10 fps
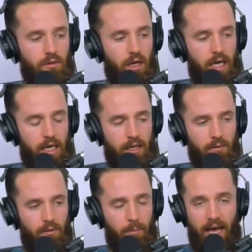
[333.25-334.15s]

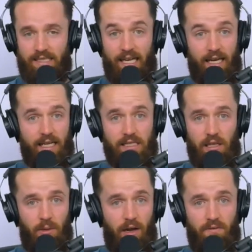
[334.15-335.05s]
The past 90 days of
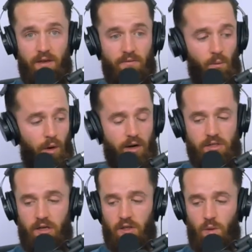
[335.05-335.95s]
Liquid I.V., from where I
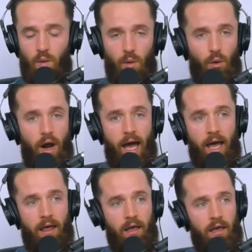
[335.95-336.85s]
started to where we're at,